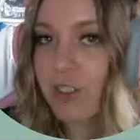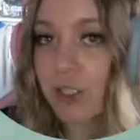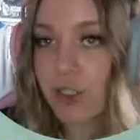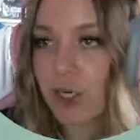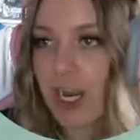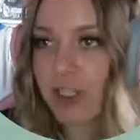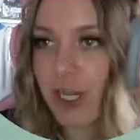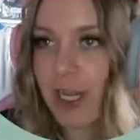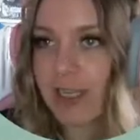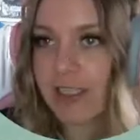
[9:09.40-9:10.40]
the trash
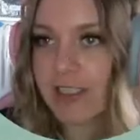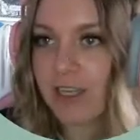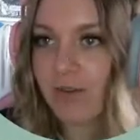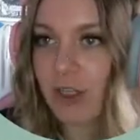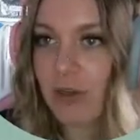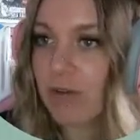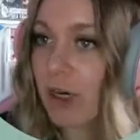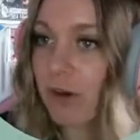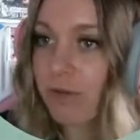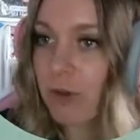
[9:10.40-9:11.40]
can instead of all over
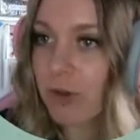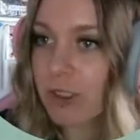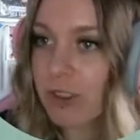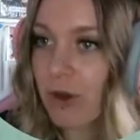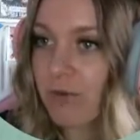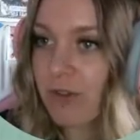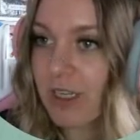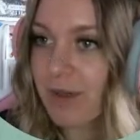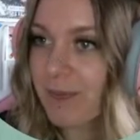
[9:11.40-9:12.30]
our floors, hopefully.